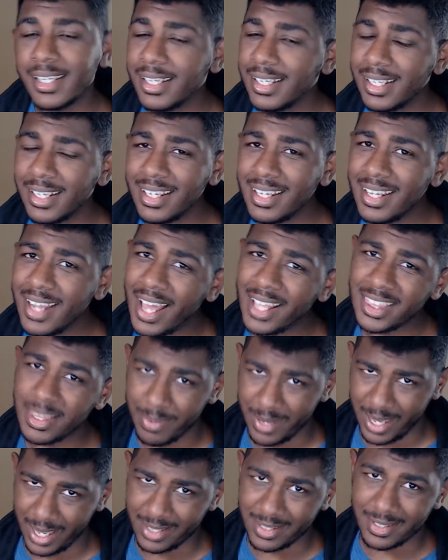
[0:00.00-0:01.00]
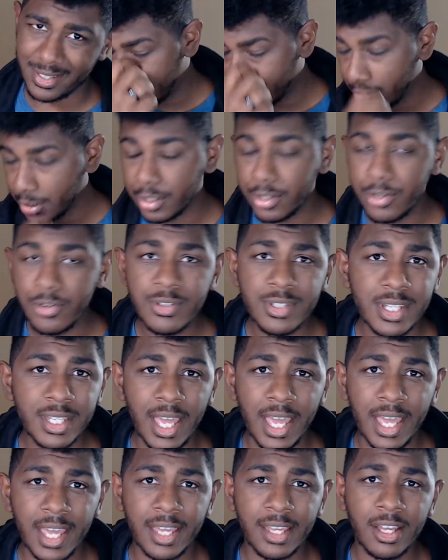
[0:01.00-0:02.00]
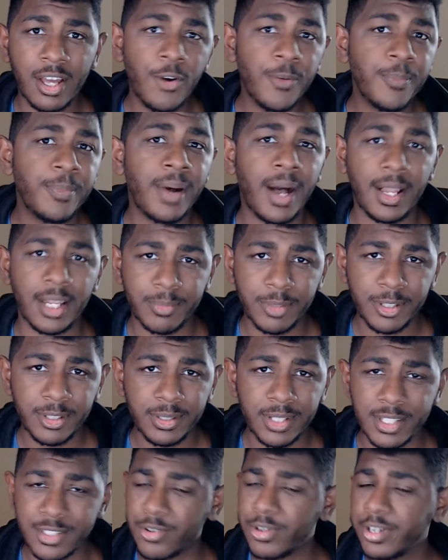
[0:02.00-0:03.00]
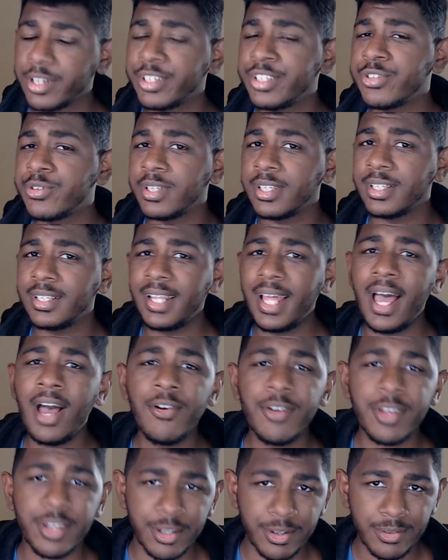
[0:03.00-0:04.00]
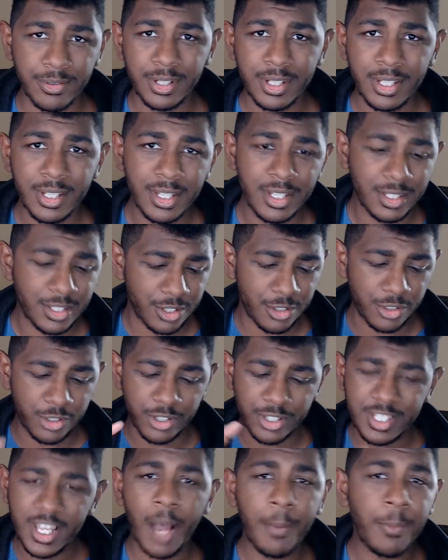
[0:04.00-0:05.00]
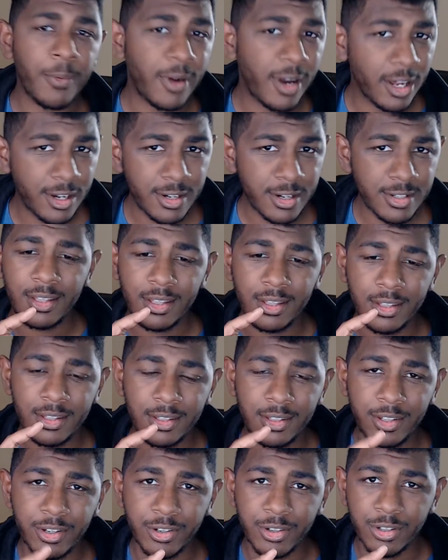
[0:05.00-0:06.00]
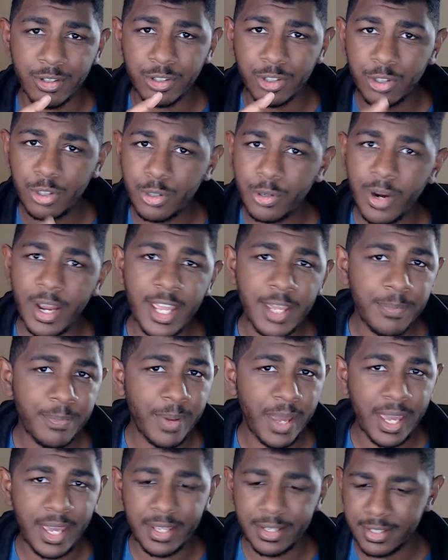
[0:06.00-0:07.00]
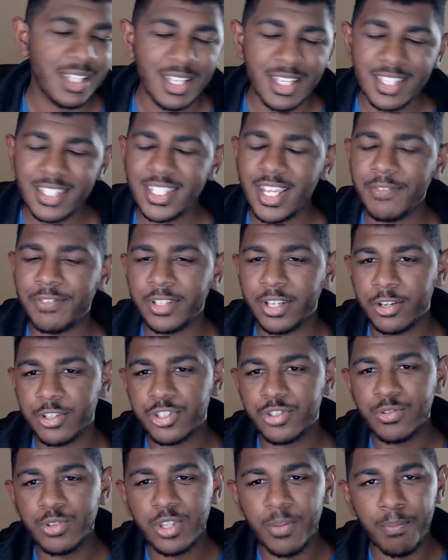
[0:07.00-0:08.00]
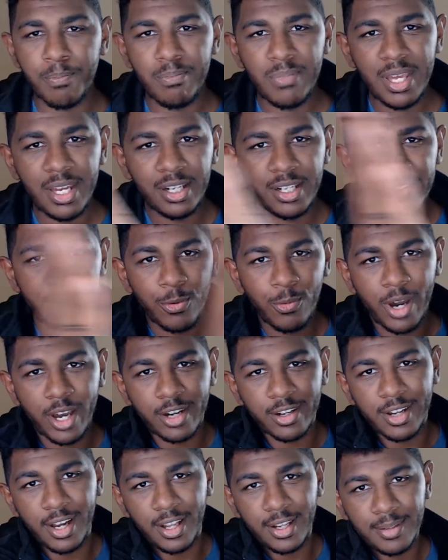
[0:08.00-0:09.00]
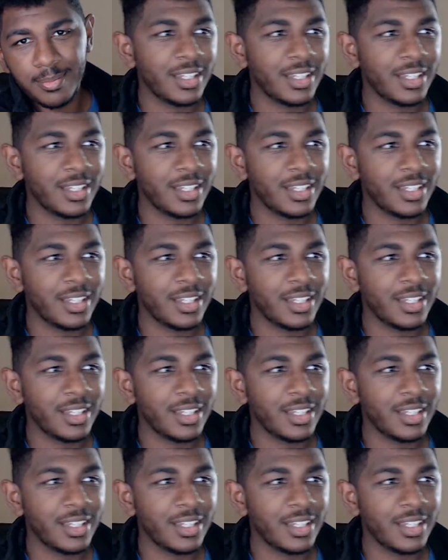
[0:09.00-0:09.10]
not the best. Using a copolymer is going to allow you to do your topwaters, your crankbaits, stuff that goes through the middle of the water column,